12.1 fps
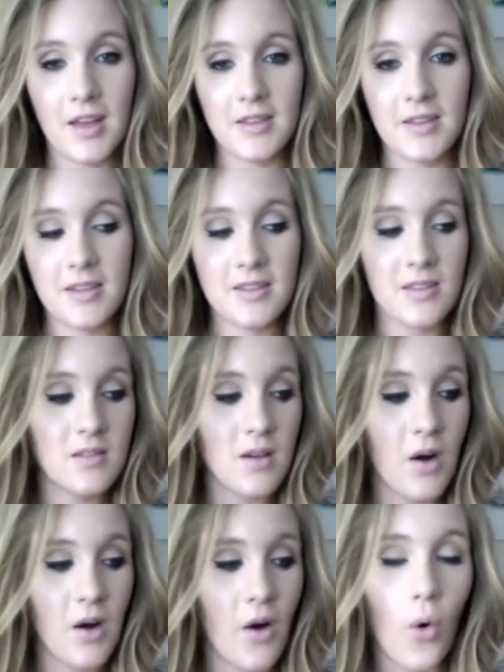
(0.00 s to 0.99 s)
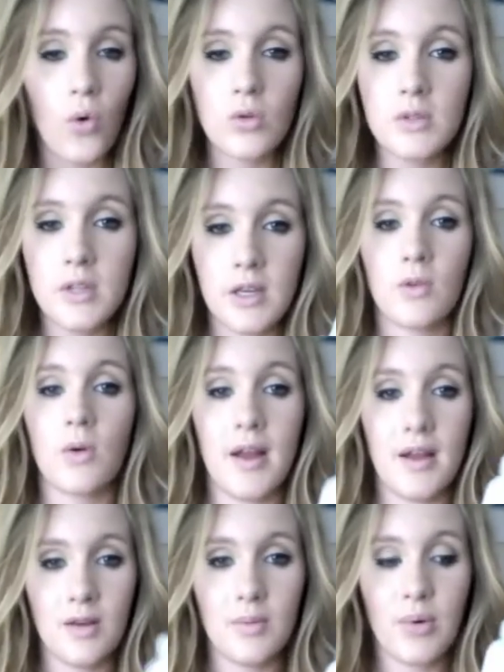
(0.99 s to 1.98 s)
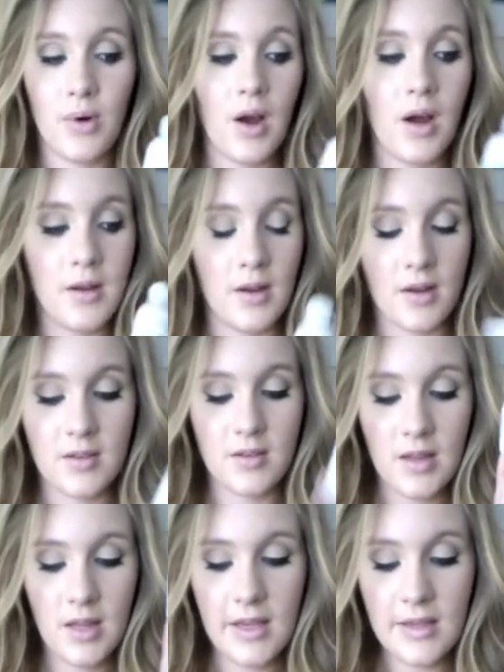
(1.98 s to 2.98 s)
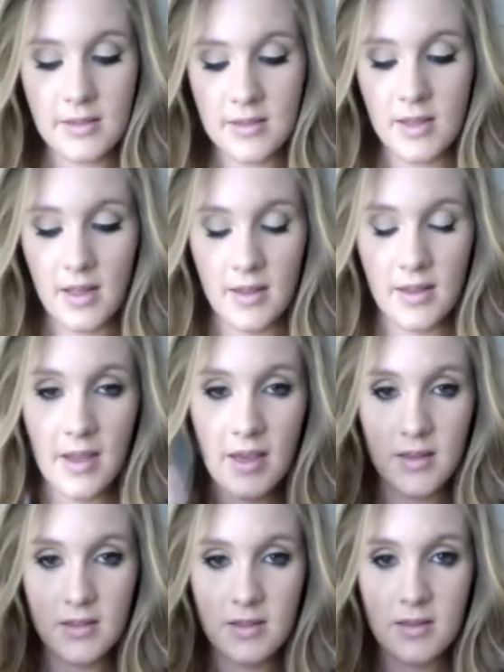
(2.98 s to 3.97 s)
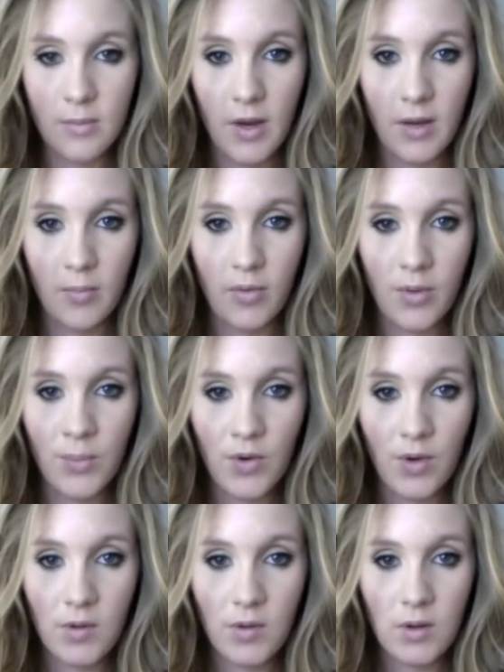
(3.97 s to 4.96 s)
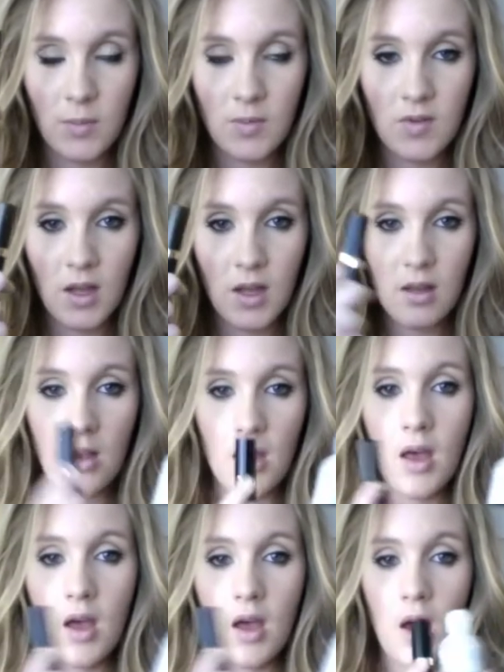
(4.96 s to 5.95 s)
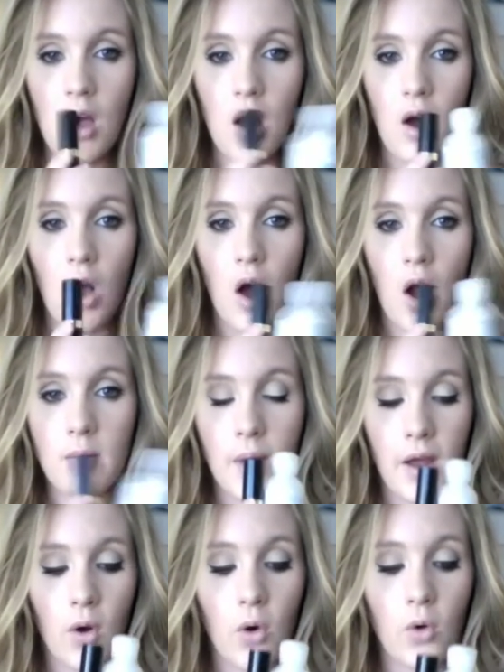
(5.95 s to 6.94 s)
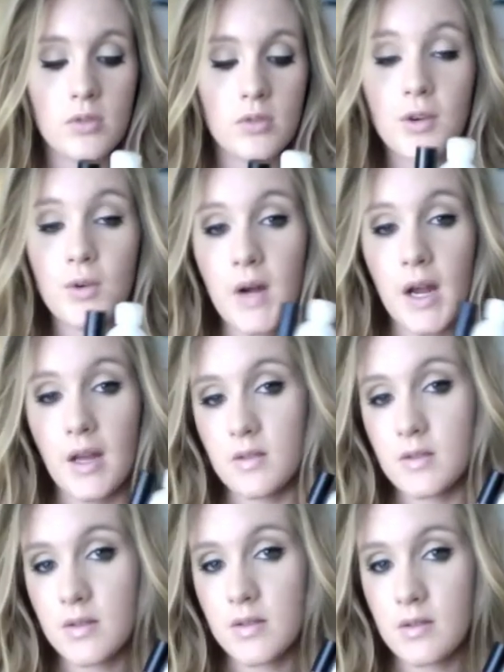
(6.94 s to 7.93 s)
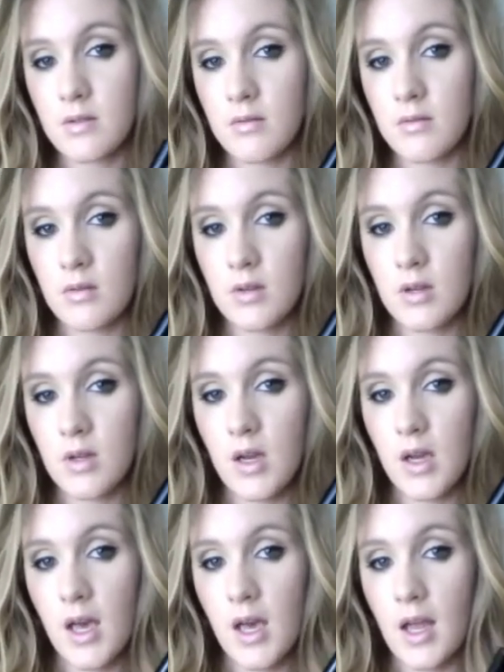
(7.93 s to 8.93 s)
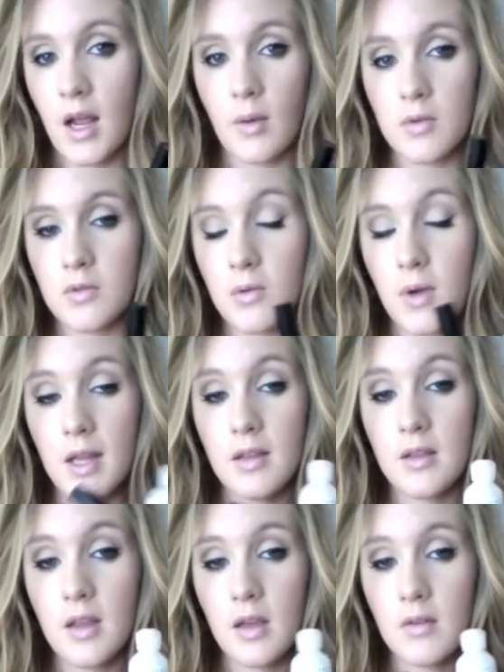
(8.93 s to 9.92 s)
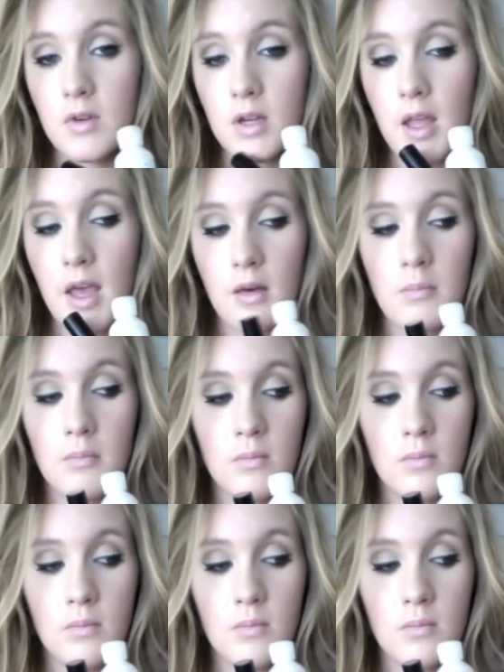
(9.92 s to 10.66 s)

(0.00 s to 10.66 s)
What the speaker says: This is a holy grail product. This and this, my Primrose lipstick, are my holy grails, and I will do anything for them.